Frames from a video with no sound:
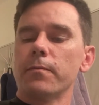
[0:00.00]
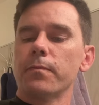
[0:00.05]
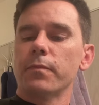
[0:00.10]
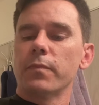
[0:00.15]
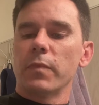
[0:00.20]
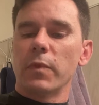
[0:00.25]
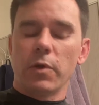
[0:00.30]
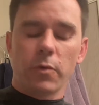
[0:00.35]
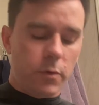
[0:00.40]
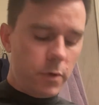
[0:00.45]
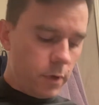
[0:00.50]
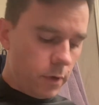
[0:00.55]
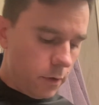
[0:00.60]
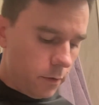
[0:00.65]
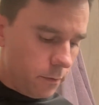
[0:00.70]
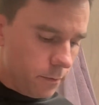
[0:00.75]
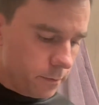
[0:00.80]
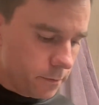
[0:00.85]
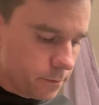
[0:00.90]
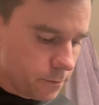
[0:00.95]
There we
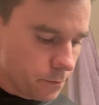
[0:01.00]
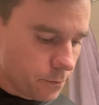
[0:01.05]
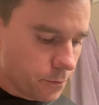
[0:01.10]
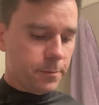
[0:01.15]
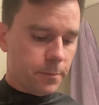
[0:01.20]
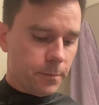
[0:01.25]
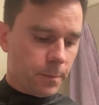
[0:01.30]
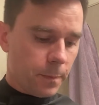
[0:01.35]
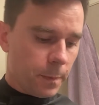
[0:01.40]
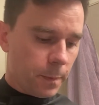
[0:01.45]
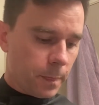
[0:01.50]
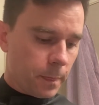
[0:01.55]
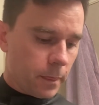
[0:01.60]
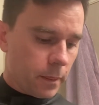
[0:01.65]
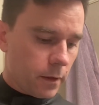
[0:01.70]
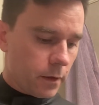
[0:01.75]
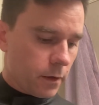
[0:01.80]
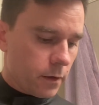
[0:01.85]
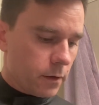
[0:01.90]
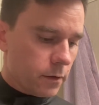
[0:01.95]
go.
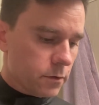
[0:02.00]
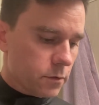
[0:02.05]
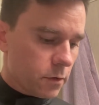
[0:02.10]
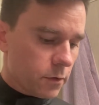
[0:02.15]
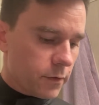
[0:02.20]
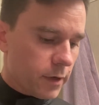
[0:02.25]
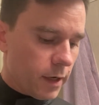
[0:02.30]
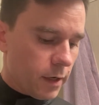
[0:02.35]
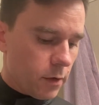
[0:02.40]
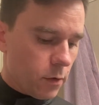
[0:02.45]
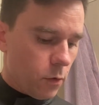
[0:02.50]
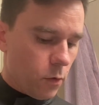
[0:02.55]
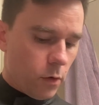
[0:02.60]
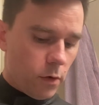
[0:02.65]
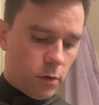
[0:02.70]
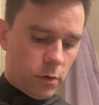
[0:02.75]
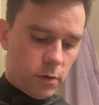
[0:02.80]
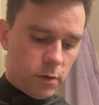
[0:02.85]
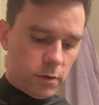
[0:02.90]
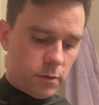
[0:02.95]
So I've got it
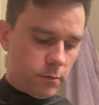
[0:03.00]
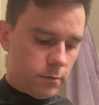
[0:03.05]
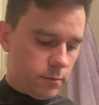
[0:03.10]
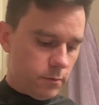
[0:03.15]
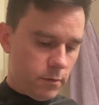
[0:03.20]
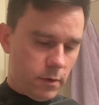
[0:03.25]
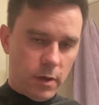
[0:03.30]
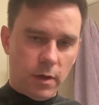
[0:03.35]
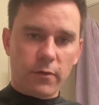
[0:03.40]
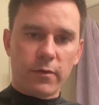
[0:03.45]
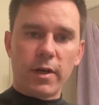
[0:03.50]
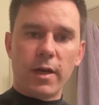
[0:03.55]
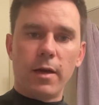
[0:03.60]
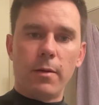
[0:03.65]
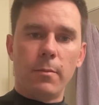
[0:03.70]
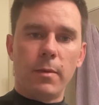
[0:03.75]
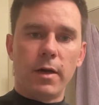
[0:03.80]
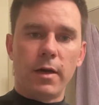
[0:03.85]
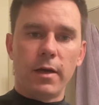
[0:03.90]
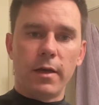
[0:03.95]
oiled. I've got
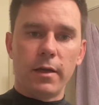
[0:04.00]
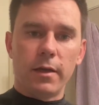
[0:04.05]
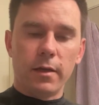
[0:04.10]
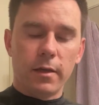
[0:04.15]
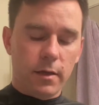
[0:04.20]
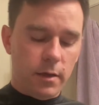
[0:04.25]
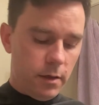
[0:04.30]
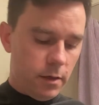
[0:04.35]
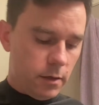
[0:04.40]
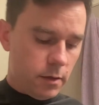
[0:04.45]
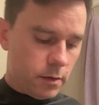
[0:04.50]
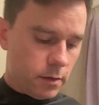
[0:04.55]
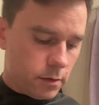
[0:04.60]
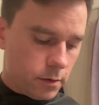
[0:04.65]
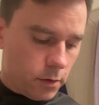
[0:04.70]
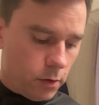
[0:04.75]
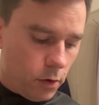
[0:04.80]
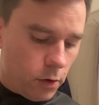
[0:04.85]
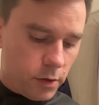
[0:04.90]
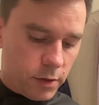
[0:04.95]
my
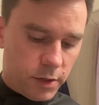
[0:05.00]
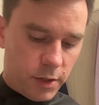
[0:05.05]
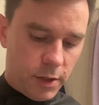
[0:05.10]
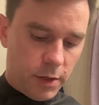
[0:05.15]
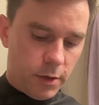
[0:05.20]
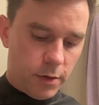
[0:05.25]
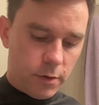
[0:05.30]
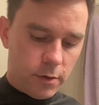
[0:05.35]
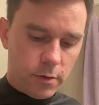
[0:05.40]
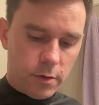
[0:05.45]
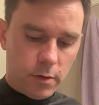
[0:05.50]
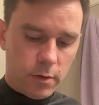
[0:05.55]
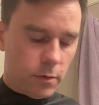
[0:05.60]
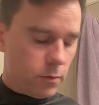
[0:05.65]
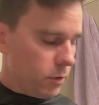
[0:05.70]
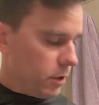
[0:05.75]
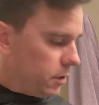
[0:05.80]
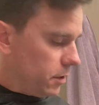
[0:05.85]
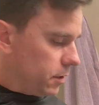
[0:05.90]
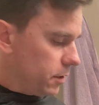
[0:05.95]
guards here
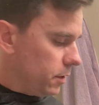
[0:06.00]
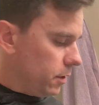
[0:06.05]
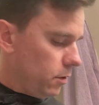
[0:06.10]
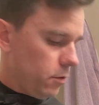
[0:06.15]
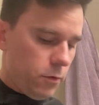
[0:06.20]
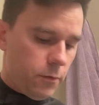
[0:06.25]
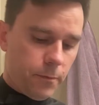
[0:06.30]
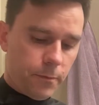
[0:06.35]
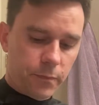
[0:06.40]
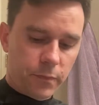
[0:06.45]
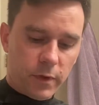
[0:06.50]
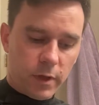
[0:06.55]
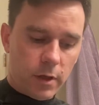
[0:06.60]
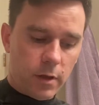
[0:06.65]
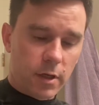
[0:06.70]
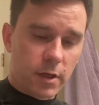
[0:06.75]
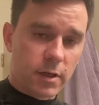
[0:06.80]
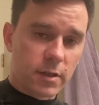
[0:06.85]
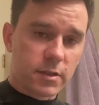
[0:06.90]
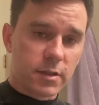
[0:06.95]
ready to go.
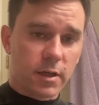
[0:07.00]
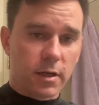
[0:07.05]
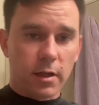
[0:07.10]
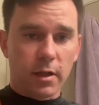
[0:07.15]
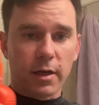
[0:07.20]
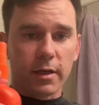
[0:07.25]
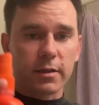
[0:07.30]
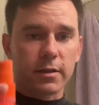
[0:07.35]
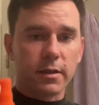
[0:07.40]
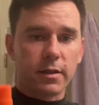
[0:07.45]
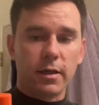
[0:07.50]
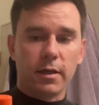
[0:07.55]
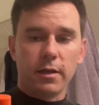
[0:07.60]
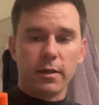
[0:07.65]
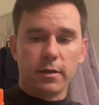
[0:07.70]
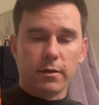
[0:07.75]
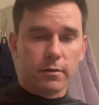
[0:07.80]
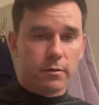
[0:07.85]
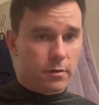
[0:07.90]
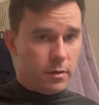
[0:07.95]
Like I said, I like to get
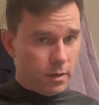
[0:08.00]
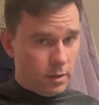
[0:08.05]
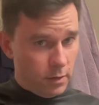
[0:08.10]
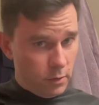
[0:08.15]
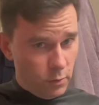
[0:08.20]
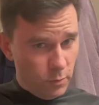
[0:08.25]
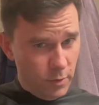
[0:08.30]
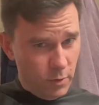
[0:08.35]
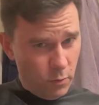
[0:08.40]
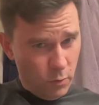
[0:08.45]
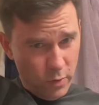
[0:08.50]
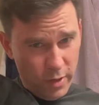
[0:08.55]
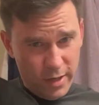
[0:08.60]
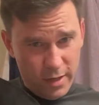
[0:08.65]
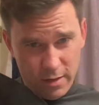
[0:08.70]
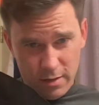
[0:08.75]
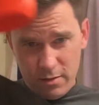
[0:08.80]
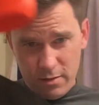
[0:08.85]
it a little bit wet